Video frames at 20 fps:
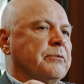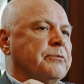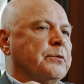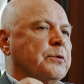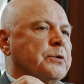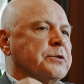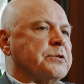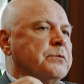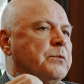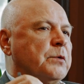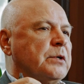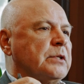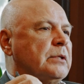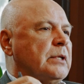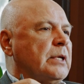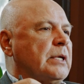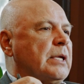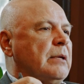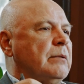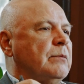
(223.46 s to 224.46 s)
first,
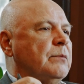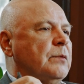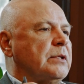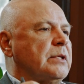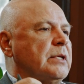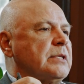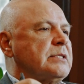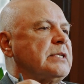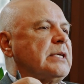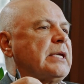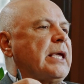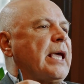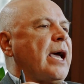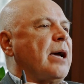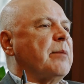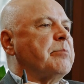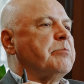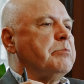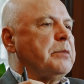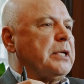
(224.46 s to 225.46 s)
what does the
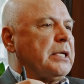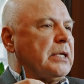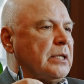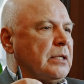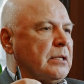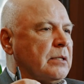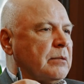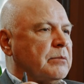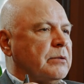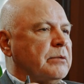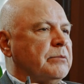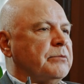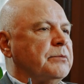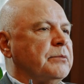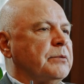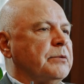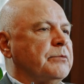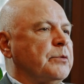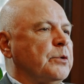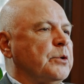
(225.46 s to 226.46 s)
gap mean?
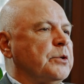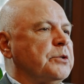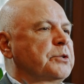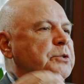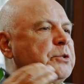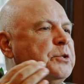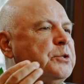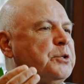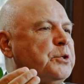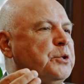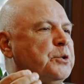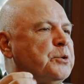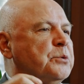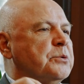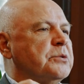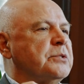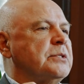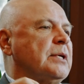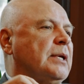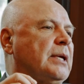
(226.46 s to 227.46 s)
We've heard in the
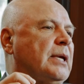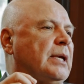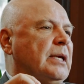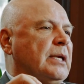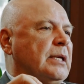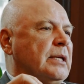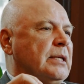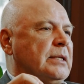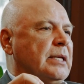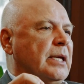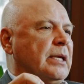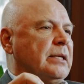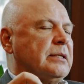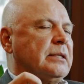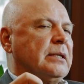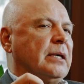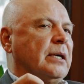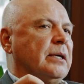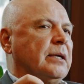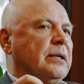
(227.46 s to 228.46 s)
news that
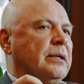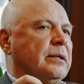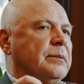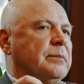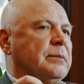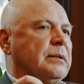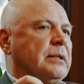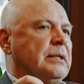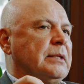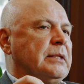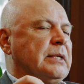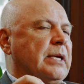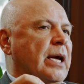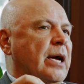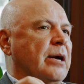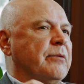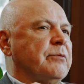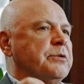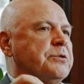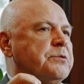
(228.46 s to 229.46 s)
the
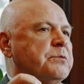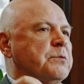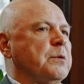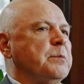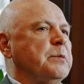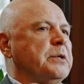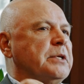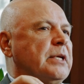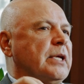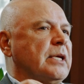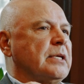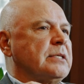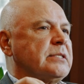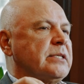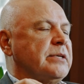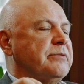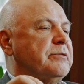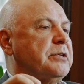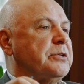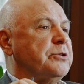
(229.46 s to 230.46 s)
average woman gets
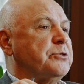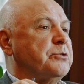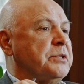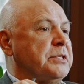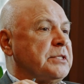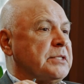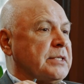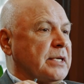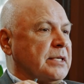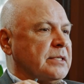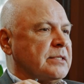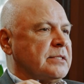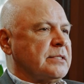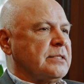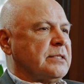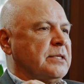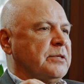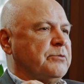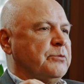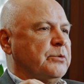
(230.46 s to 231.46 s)
73
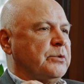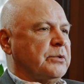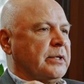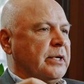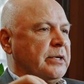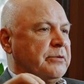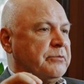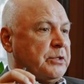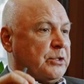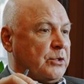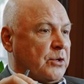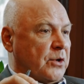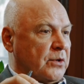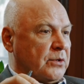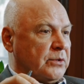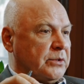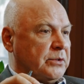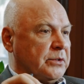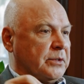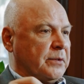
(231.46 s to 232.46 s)
cents for every
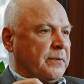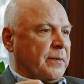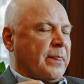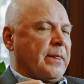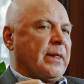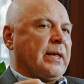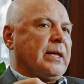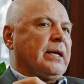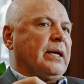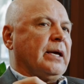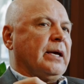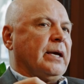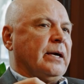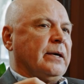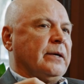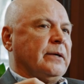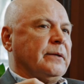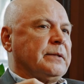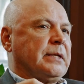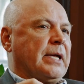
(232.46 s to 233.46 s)
dollar.
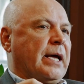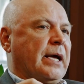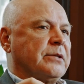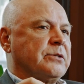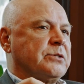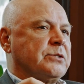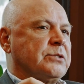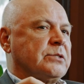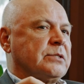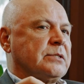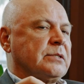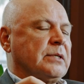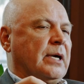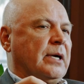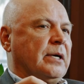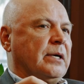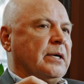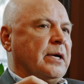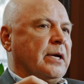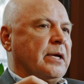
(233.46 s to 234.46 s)
That's
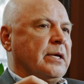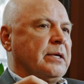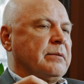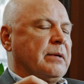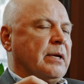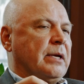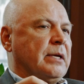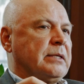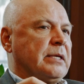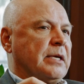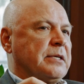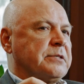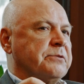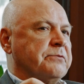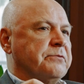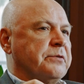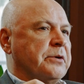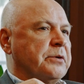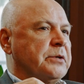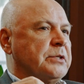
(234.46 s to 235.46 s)

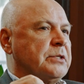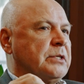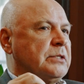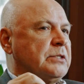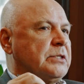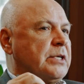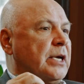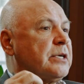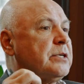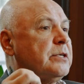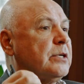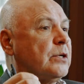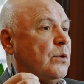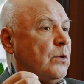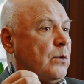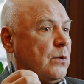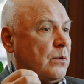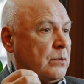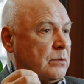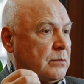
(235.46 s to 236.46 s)
a very
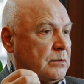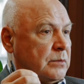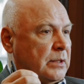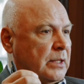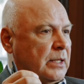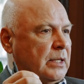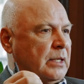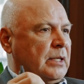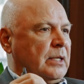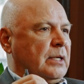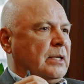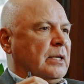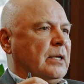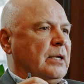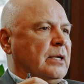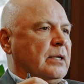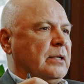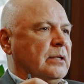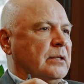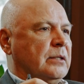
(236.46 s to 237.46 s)
technical,
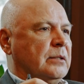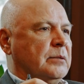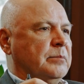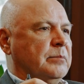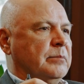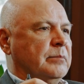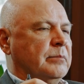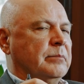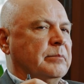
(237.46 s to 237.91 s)
but